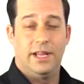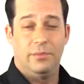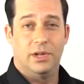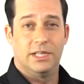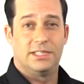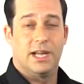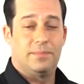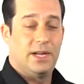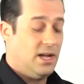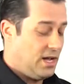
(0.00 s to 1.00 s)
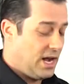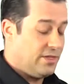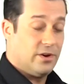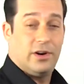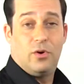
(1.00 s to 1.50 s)
they will accept
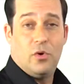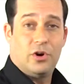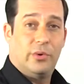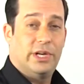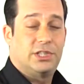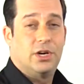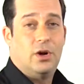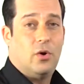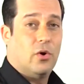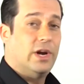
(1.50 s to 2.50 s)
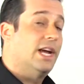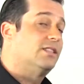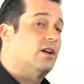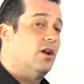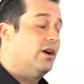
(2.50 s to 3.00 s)
either a 1/4 inch or an
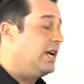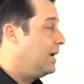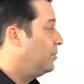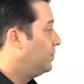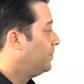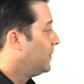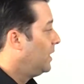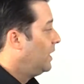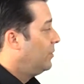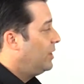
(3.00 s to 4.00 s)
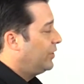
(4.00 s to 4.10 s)
XLR cable. We